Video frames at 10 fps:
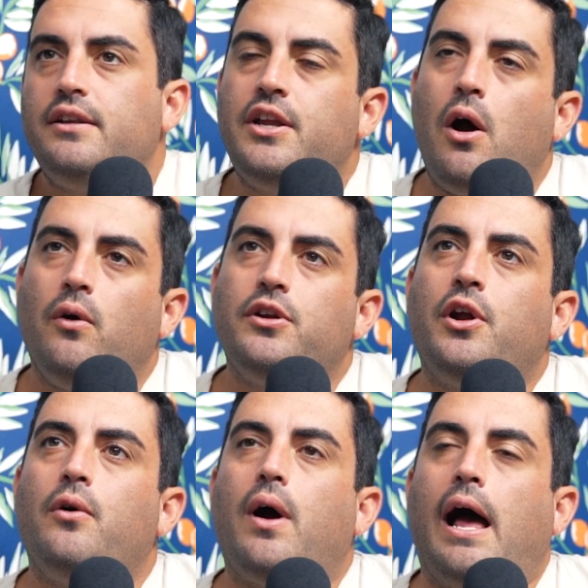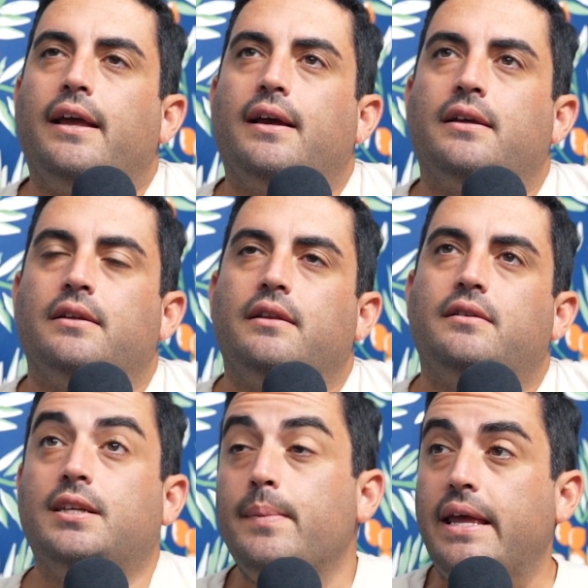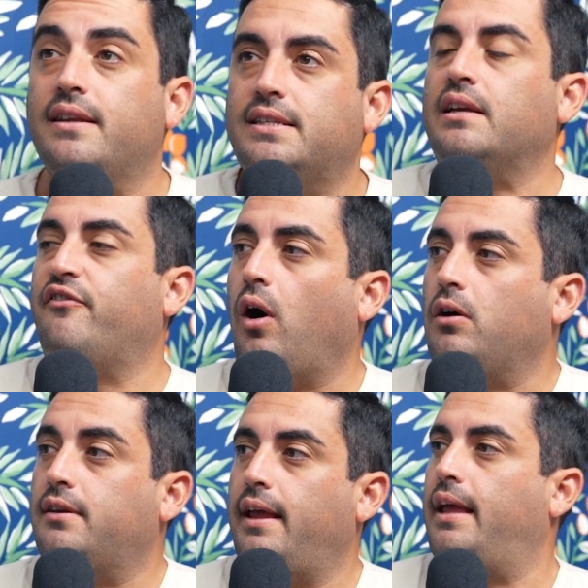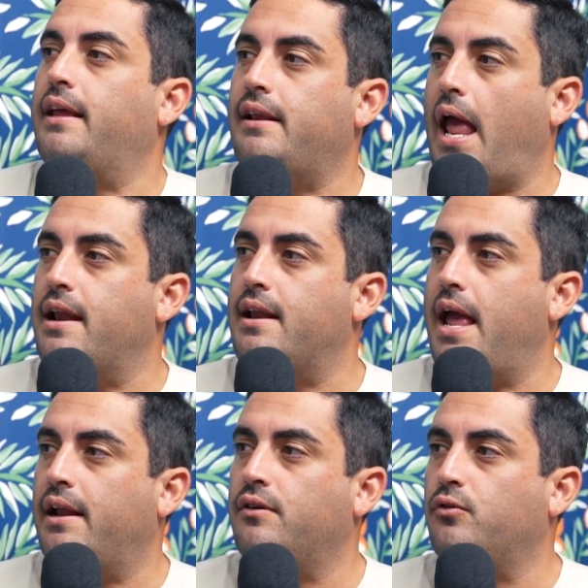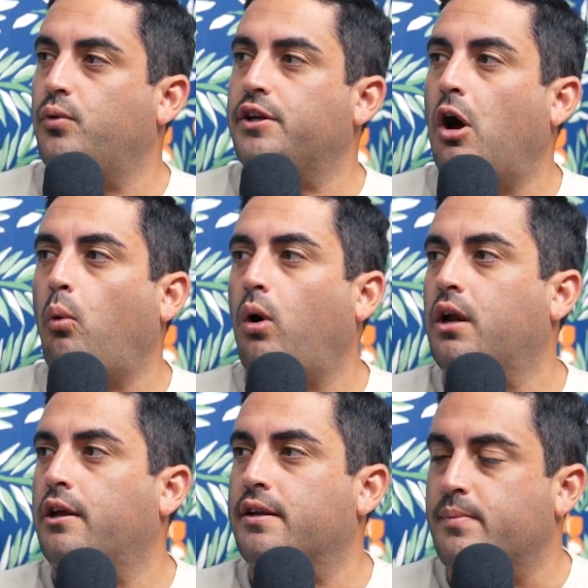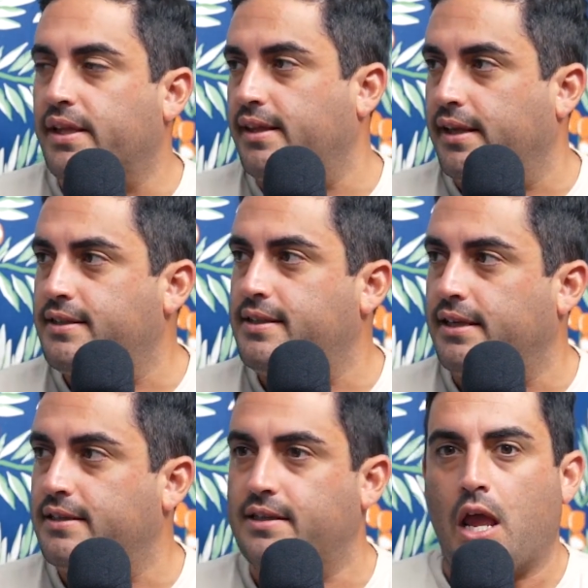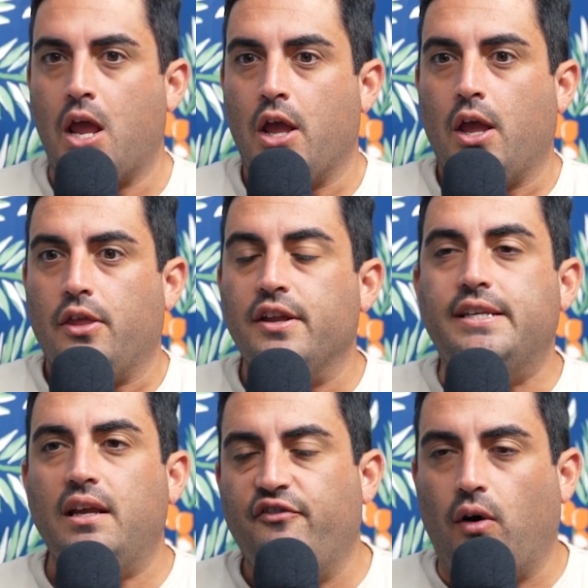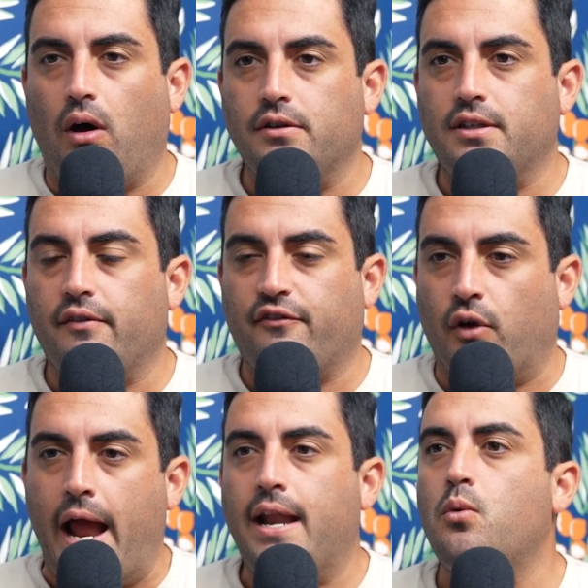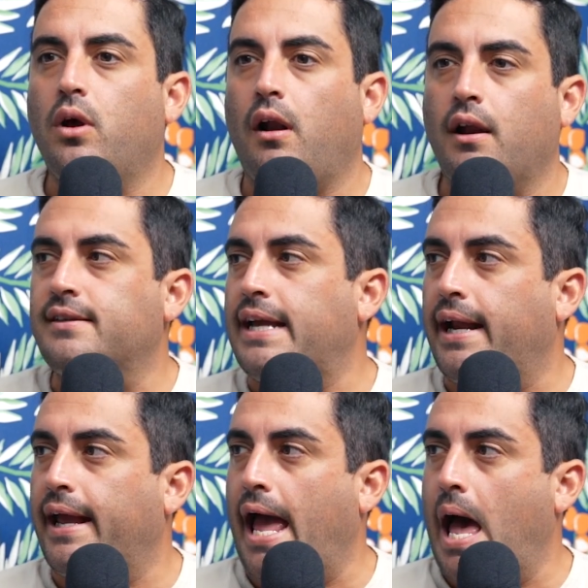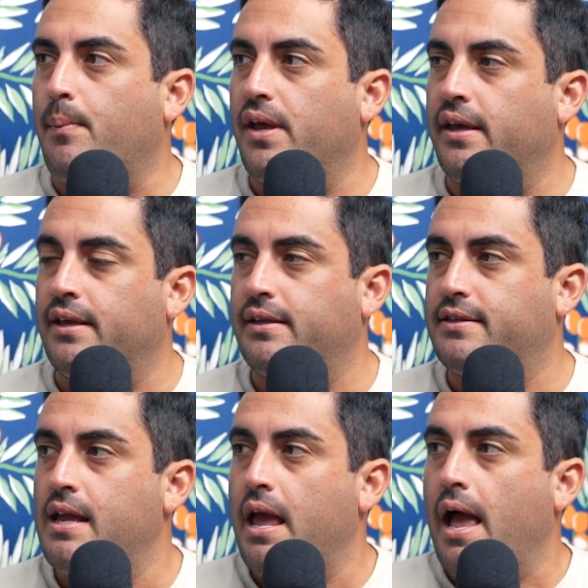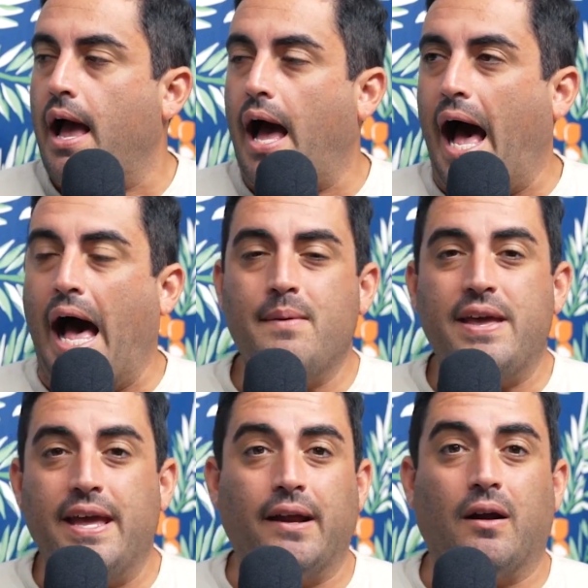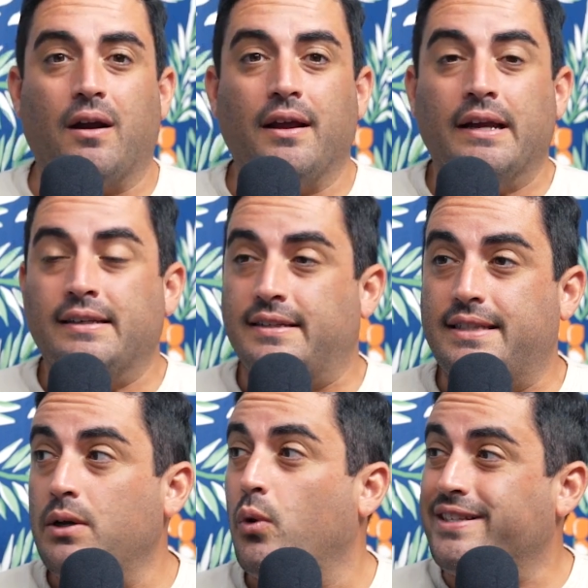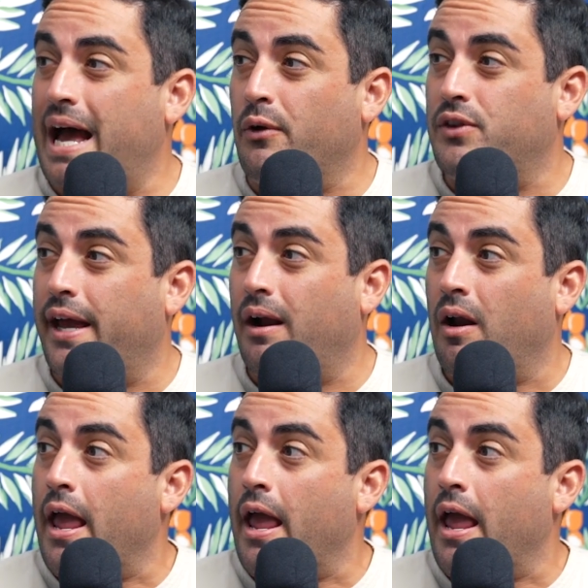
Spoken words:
No, to me the default, and we don't want to admit this, is the default for anyone on a dating app is I'm here to see what's out there,